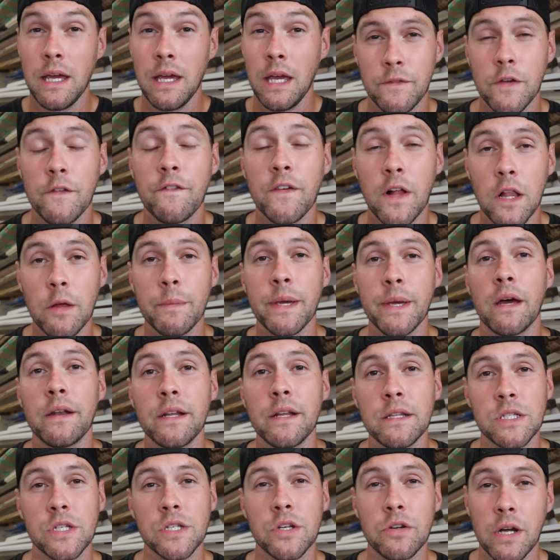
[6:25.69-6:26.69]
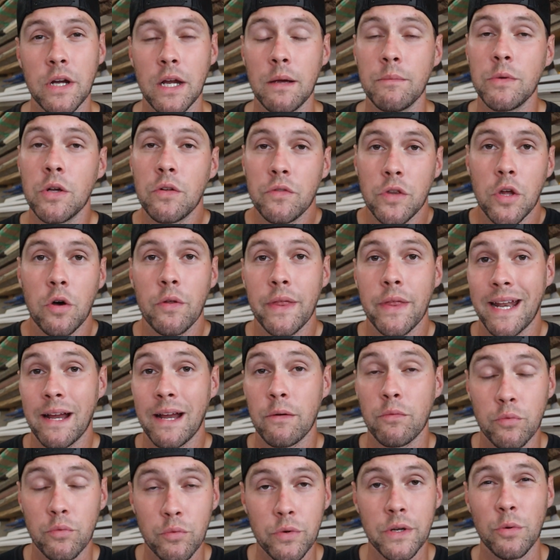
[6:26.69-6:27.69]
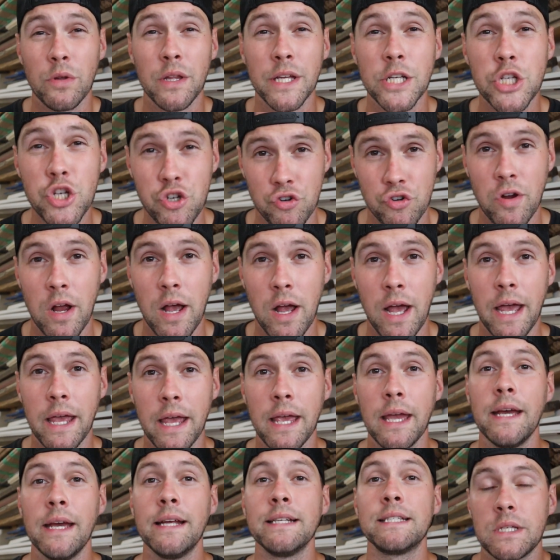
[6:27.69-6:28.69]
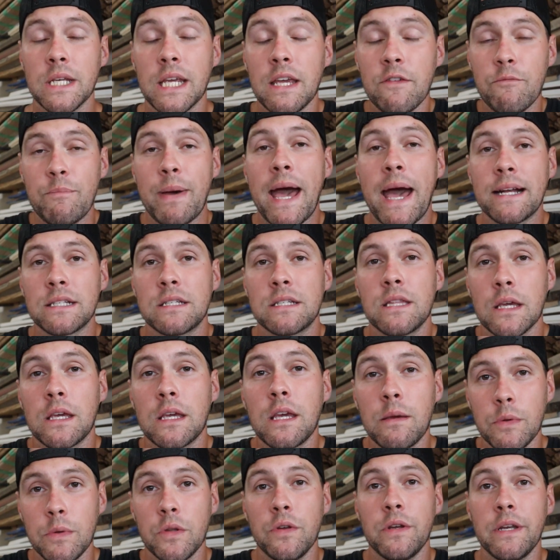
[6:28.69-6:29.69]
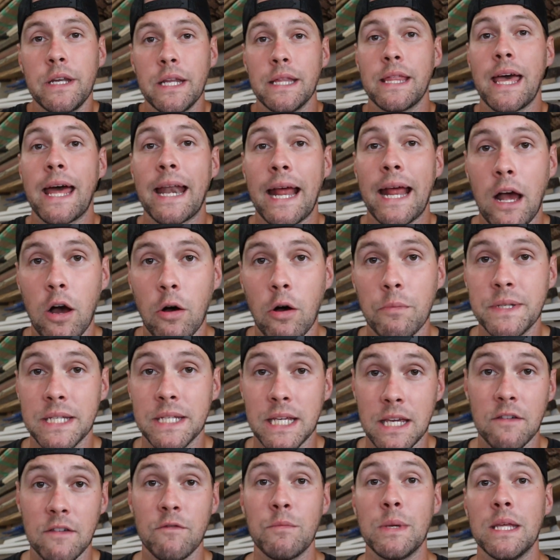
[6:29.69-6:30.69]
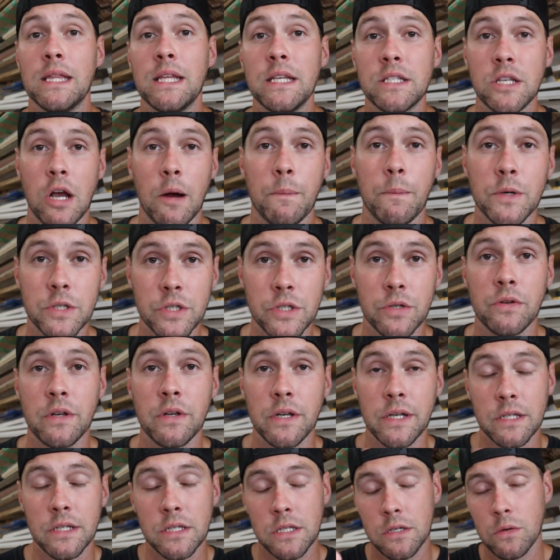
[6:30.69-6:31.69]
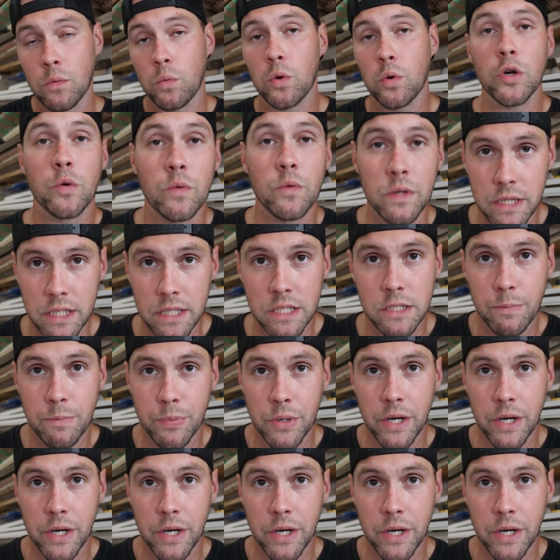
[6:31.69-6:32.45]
If you follow me on Instagram, you'll know that I really try to give back to the community that helped give me these opportunities to work with these